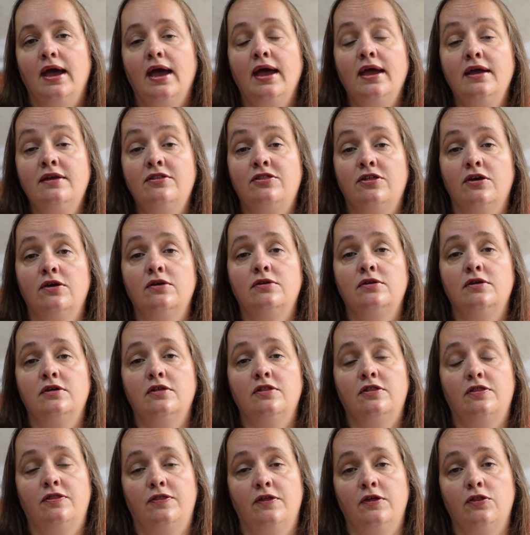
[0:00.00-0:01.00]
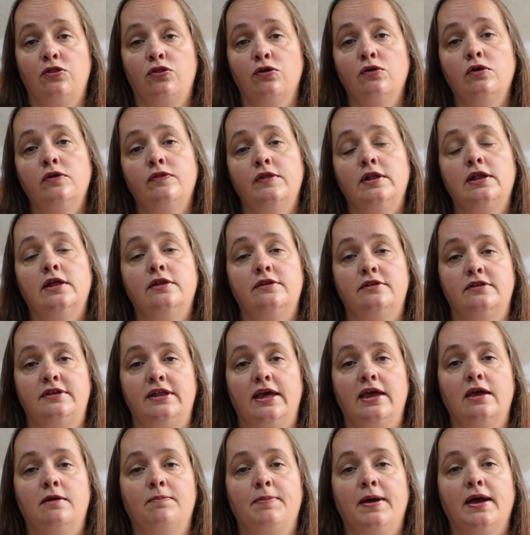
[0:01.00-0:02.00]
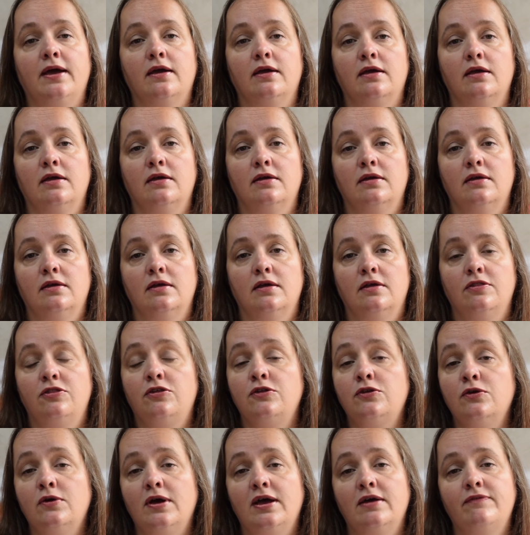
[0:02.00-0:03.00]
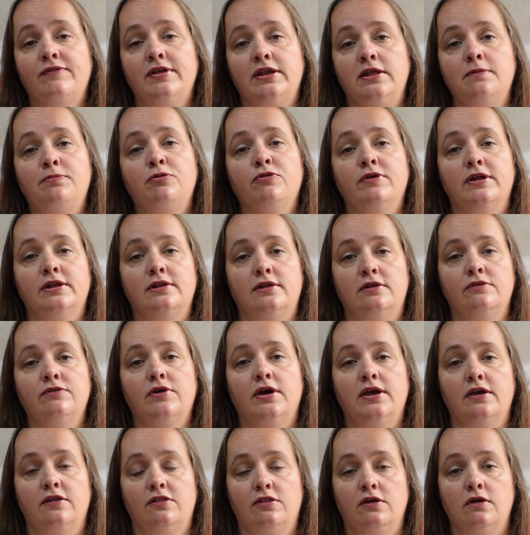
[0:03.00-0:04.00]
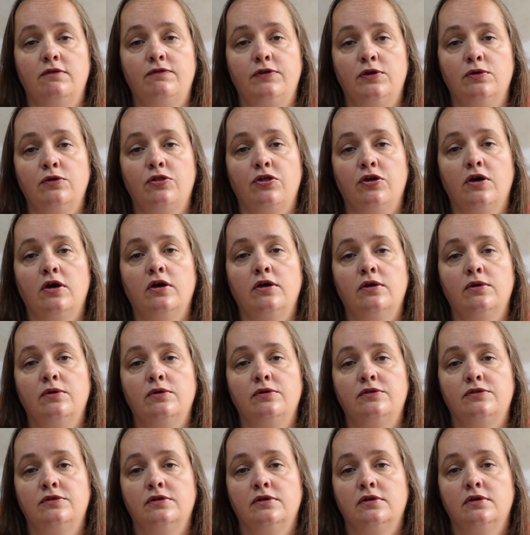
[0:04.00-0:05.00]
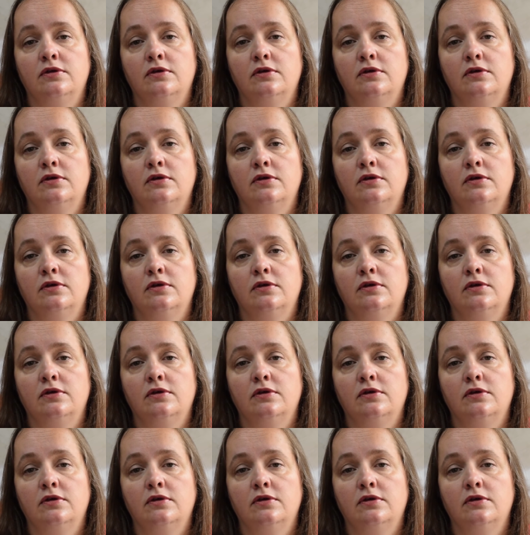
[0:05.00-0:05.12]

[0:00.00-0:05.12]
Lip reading: Egg donors that join the London Egg Bank do not have any parental rights over your child.